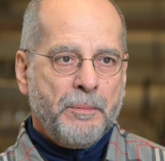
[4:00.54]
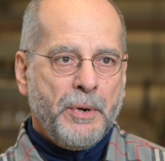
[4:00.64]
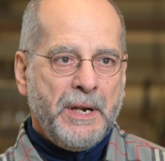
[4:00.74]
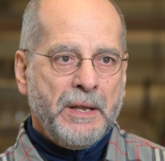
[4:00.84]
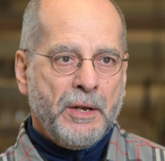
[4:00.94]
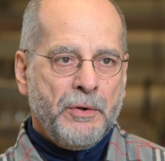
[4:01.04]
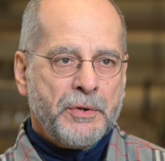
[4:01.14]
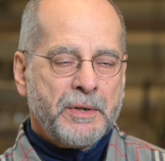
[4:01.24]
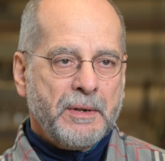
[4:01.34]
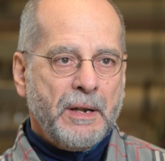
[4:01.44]
of putting
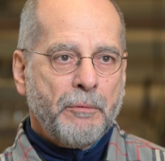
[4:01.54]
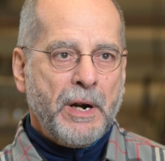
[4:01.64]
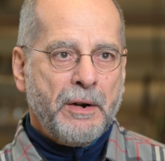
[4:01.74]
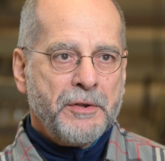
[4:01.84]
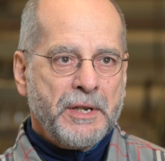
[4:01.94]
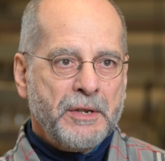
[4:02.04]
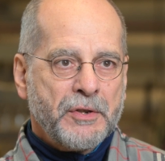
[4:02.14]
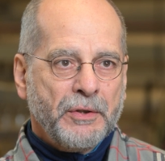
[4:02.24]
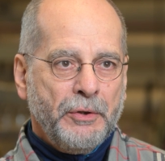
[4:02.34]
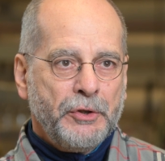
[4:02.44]
those rare earths into
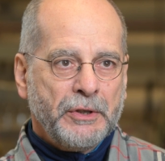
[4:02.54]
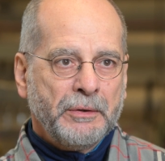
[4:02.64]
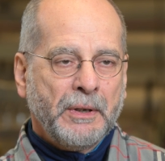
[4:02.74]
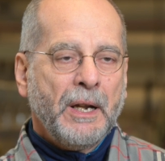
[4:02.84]
solution.